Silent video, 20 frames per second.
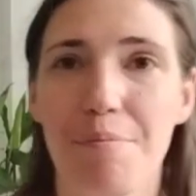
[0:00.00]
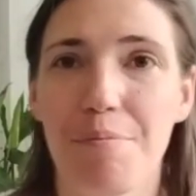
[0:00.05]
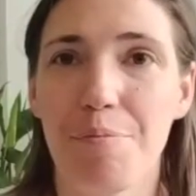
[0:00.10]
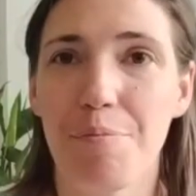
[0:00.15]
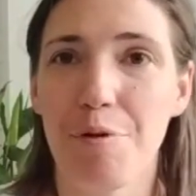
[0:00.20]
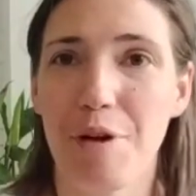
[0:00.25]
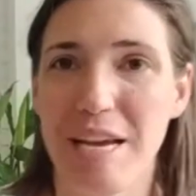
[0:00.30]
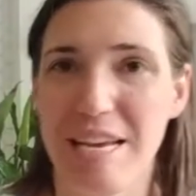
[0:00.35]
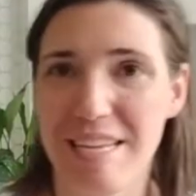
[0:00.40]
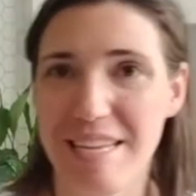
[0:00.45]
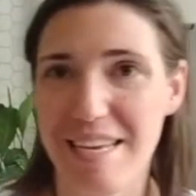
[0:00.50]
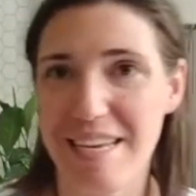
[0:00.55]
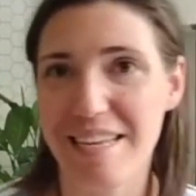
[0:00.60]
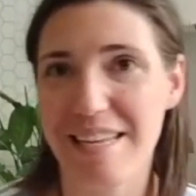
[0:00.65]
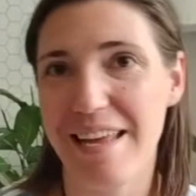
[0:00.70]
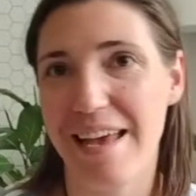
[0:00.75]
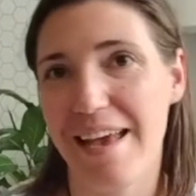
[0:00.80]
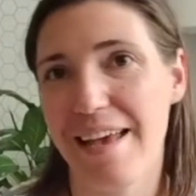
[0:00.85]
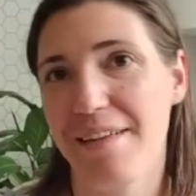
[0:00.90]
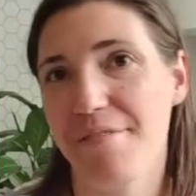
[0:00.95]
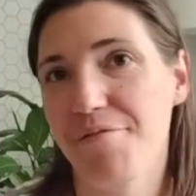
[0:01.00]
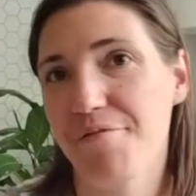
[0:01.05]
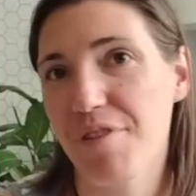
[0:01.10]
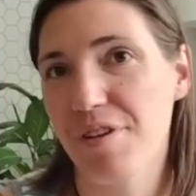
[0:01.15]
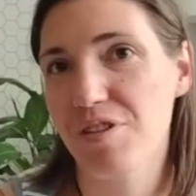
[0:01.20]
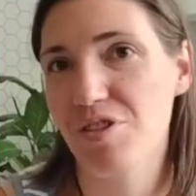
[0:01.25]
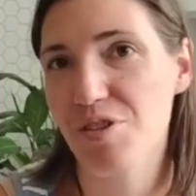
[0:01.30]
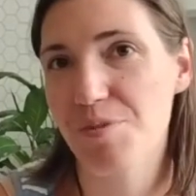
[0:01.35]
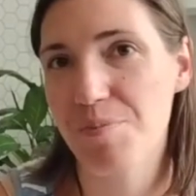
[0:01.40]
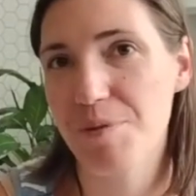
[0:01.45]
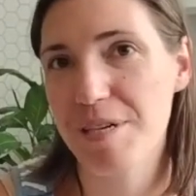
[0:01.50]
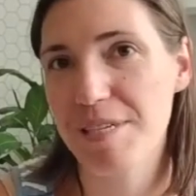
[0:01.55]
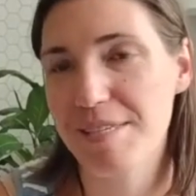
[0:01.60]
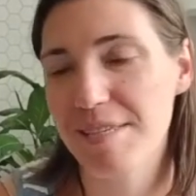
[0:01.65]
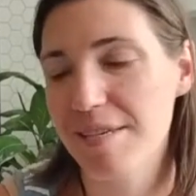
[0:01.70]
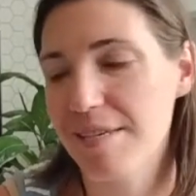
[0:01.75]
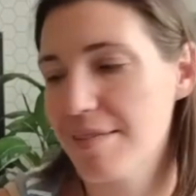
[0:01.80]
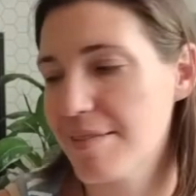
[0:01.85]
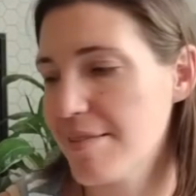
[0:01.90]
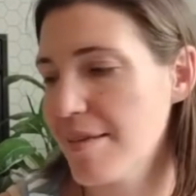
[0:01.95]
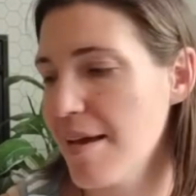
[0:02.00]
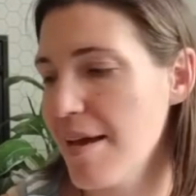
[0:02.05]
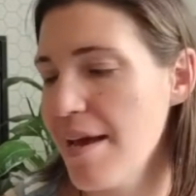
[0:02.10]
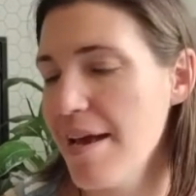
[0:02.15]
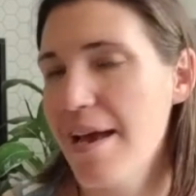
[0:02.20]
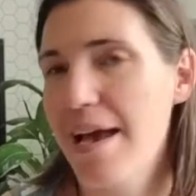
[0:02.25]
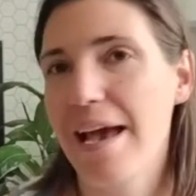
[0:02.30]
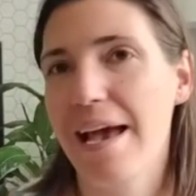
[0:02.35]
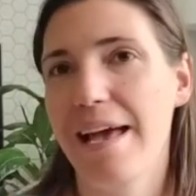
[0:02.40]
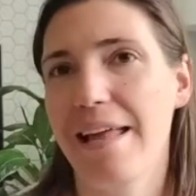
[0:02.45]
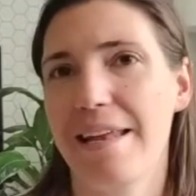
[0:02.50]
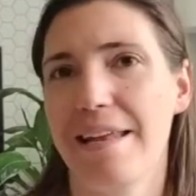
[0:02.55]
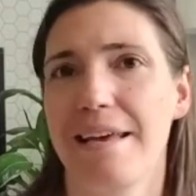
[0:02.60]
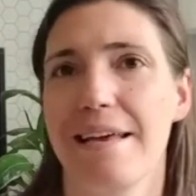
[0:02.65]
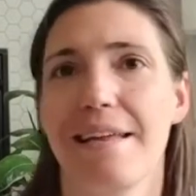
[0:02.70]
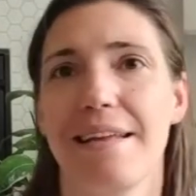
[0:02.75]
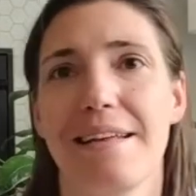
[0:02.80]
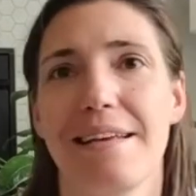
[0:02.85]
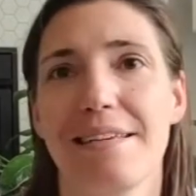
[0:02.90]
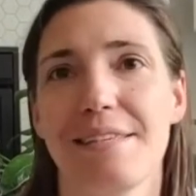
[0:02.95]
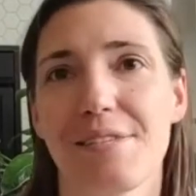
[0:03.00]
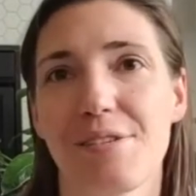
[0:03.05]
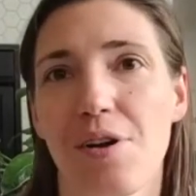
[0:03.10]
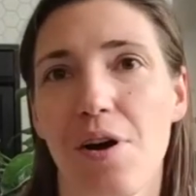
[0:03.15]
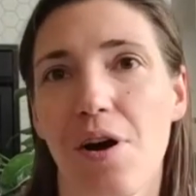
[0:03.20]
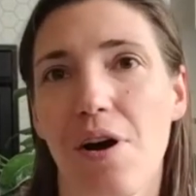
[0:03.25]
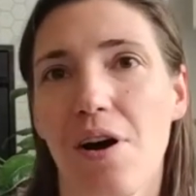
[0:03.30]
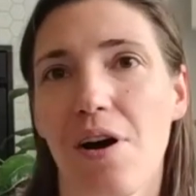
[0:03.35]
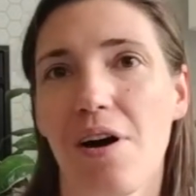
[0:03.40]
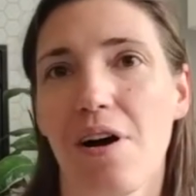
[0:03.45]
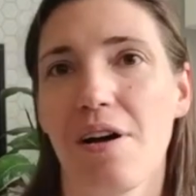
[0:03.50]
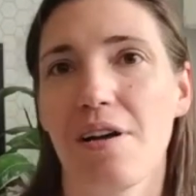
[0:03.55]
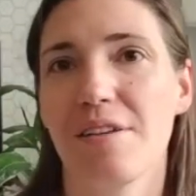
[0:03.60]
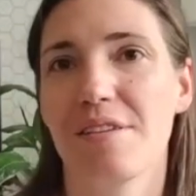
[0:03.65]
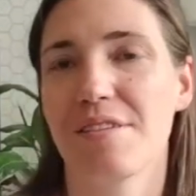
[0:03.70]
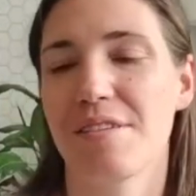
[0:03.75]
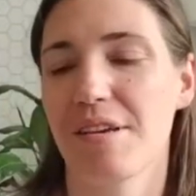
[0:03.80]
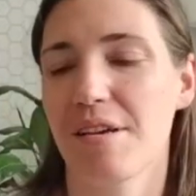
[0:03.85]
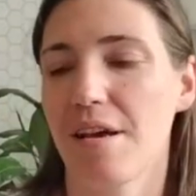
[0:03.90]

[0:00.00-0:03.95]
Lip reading: braiding and friendship bracelets, and it is called